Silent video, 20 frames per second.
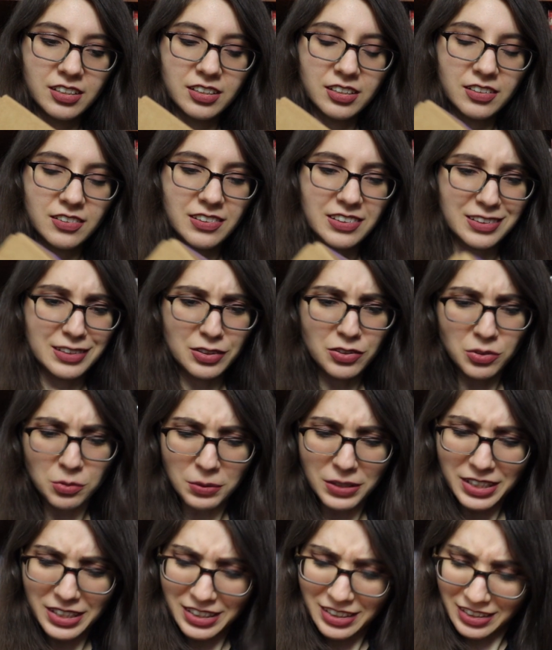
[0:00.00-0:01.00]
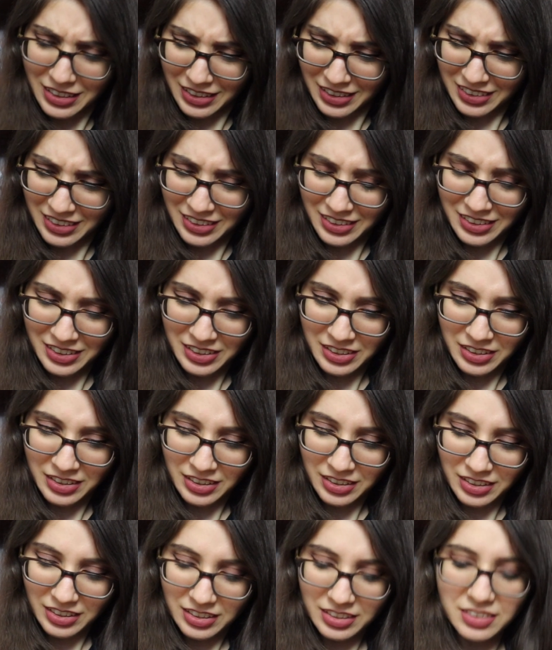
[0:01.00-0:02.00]
Is it this way?
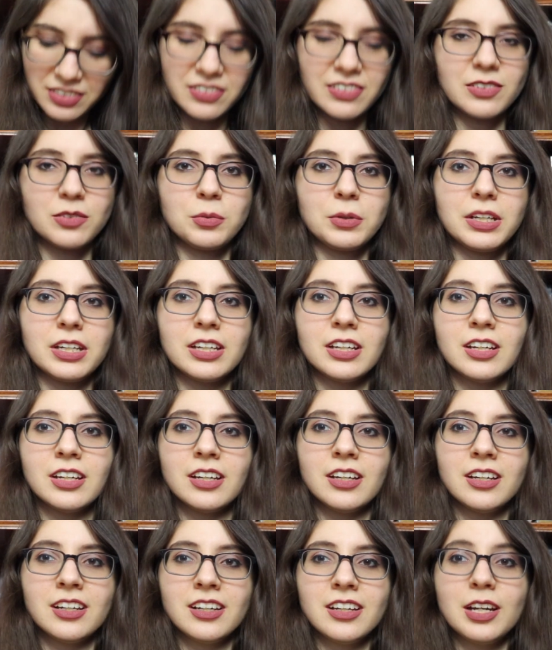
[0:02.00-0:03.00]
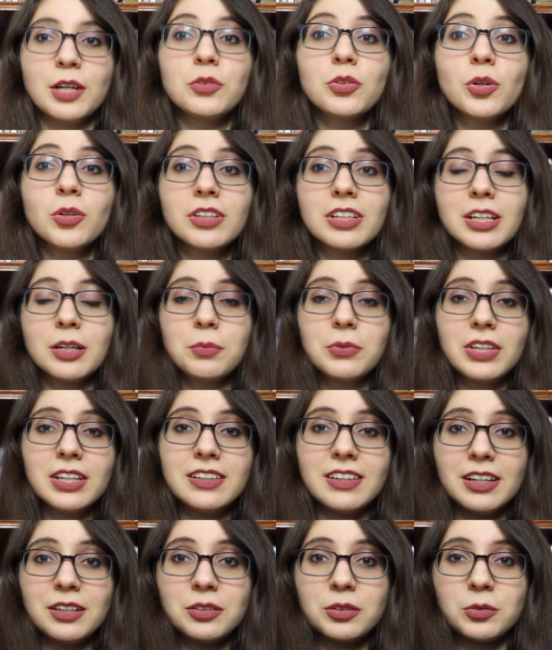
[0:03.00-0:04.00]
It is this way. I was holding it upside
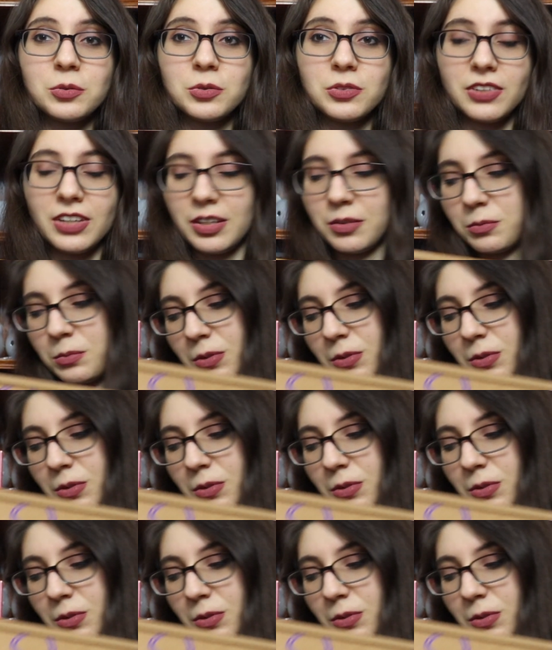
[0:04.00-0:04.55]
down the whole time.